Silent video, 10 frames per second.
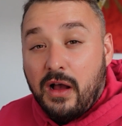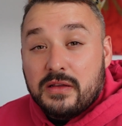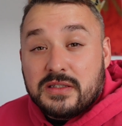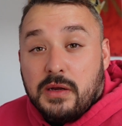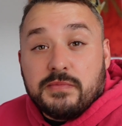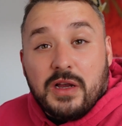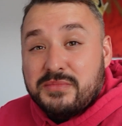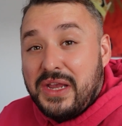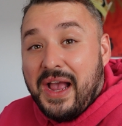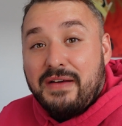
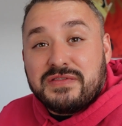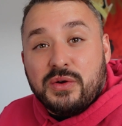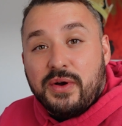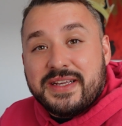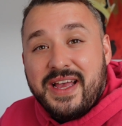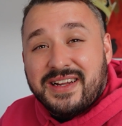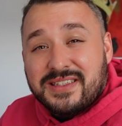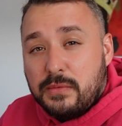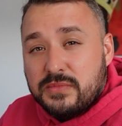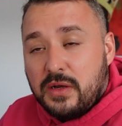Sometimes you have to, I get it.
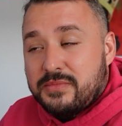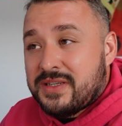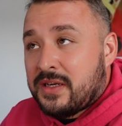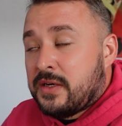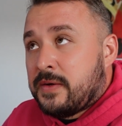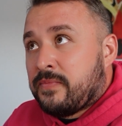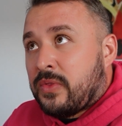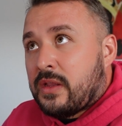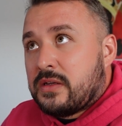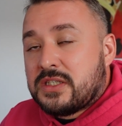Sometimes
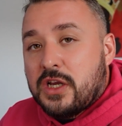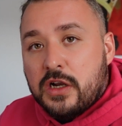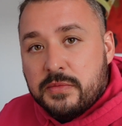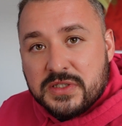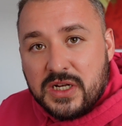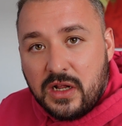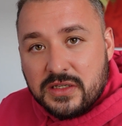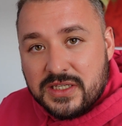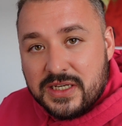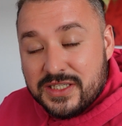
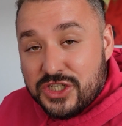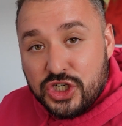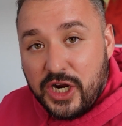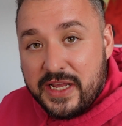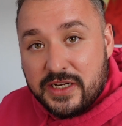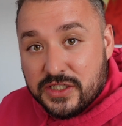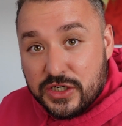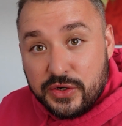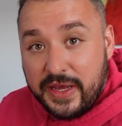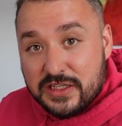circumstances change
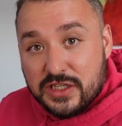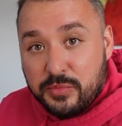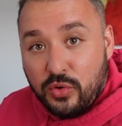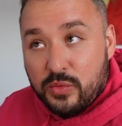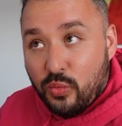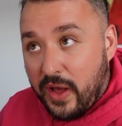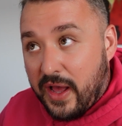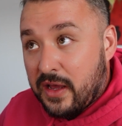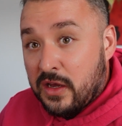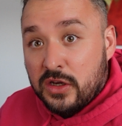and you get to the point
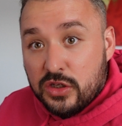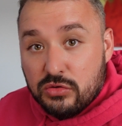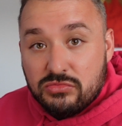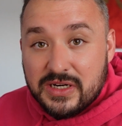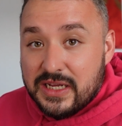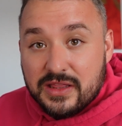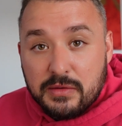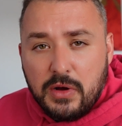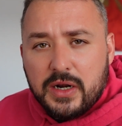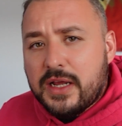where you need the
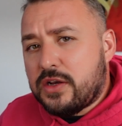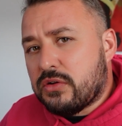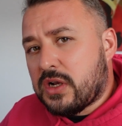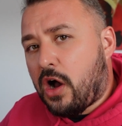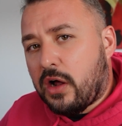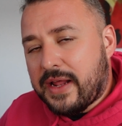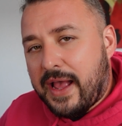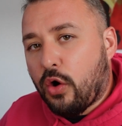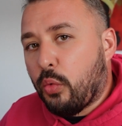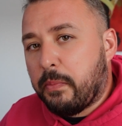money and you can't
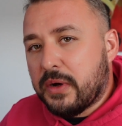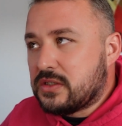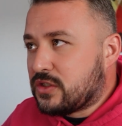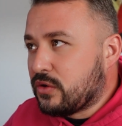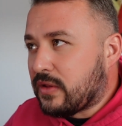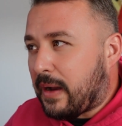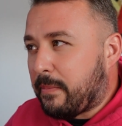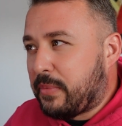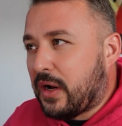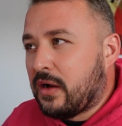help but do
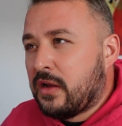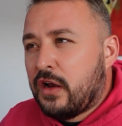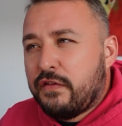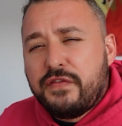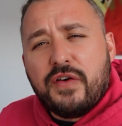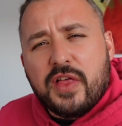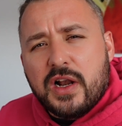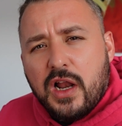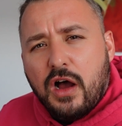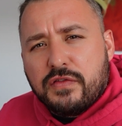that. But for the
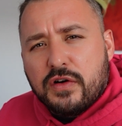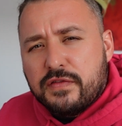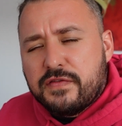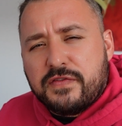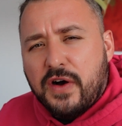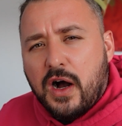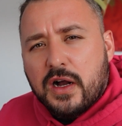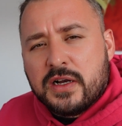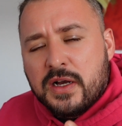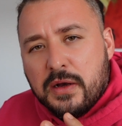love of
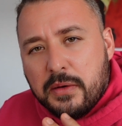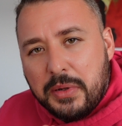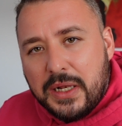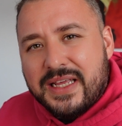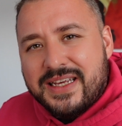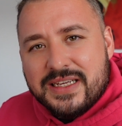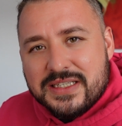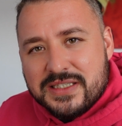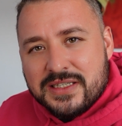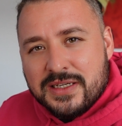fuck,
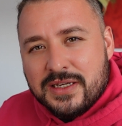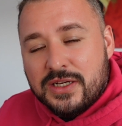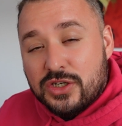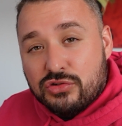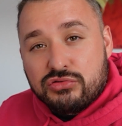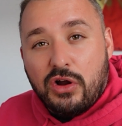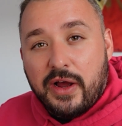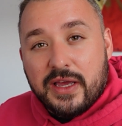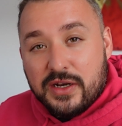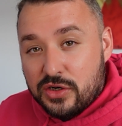please
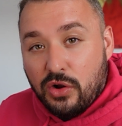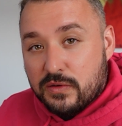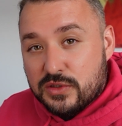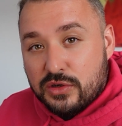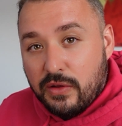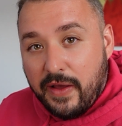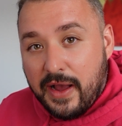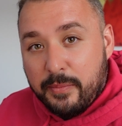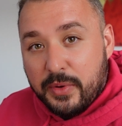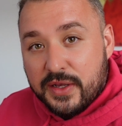try and not do
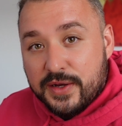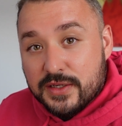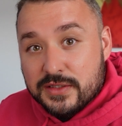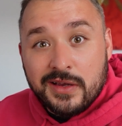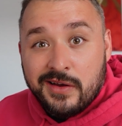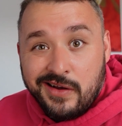that, because